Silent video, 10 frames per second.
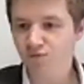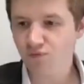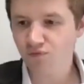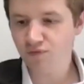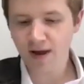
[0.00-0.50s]

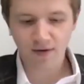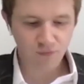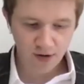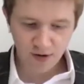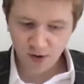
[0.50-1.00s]
was a
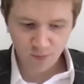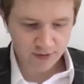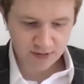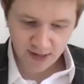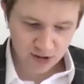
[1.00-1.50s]
really good
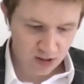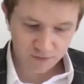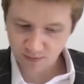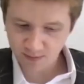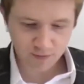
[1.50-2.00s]
presentation.
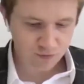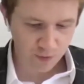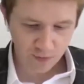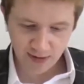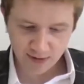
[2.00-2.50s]
I've
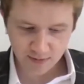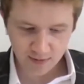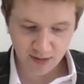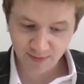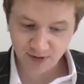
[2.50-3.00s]
scribbled down some,
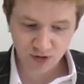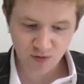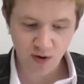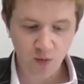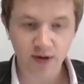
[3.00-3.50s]
like, especially those
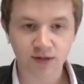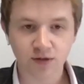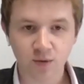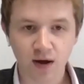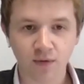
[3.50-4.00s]
quick wins
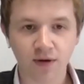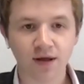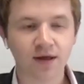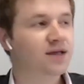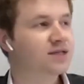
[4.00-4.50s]
as well. You
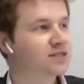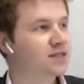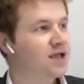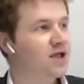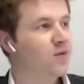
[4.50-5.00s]
know, it's
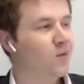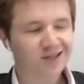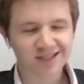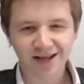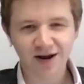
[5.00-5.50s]
when
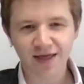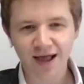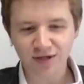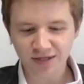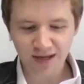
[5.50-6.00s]
you say it like
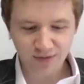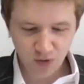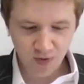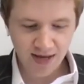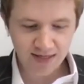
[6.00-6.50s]
that, it just sounds
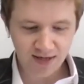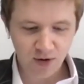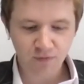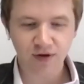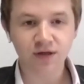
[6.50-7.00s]
so easy and
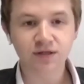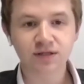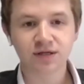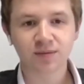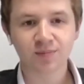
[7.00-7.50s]

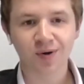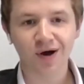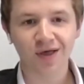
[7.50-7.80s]
obvious, but